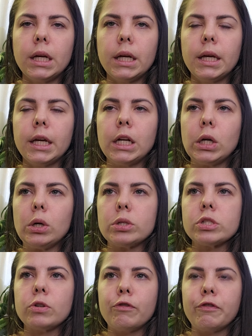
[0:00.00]
it can
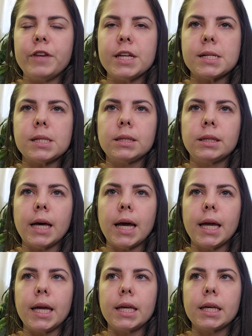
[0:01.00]
also feel
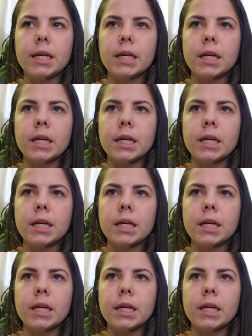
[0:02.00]
like